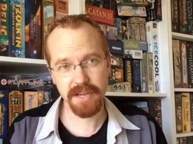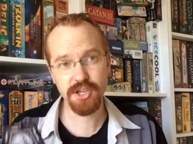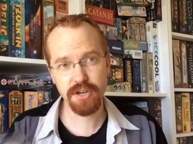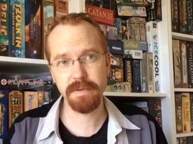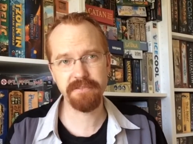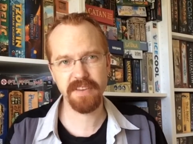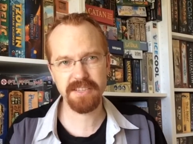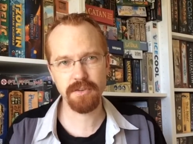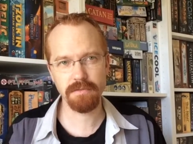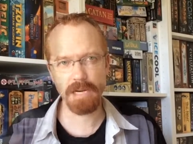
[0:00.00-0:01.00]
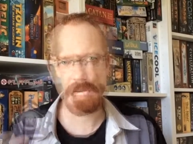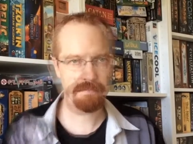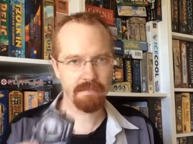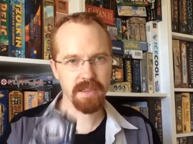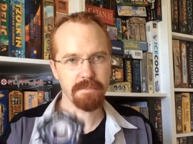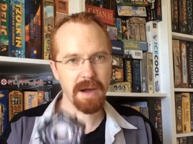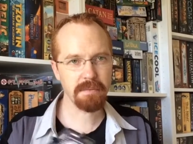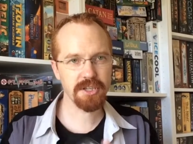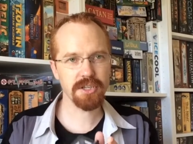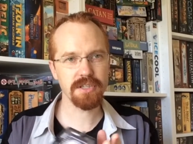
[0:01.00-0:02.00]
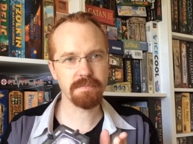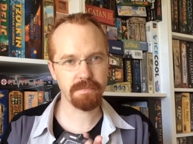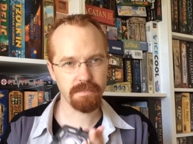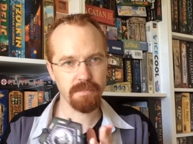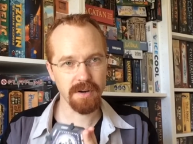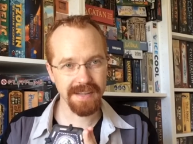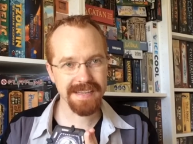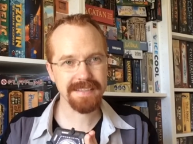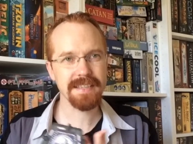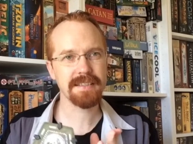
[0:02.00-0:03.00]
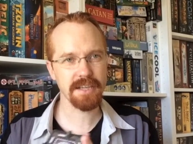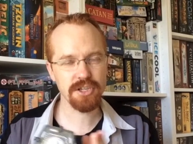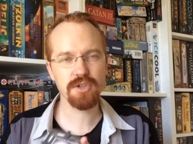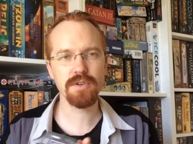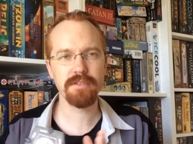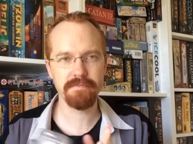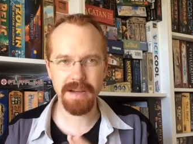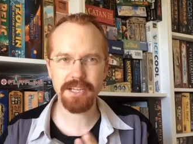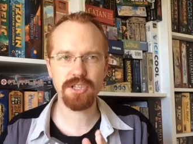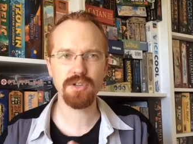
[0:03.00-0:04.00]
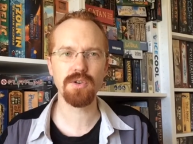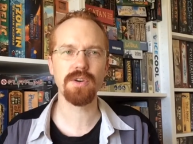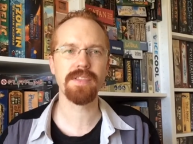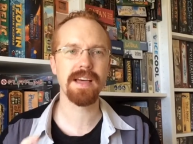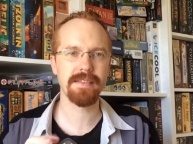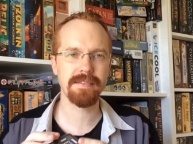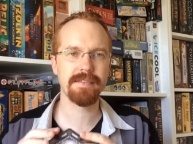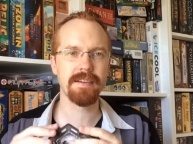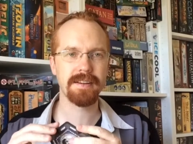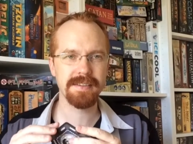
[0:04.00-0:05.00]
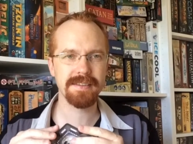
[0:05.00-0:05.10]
It should be fixed already. When the publishers release this, they should have made sure that the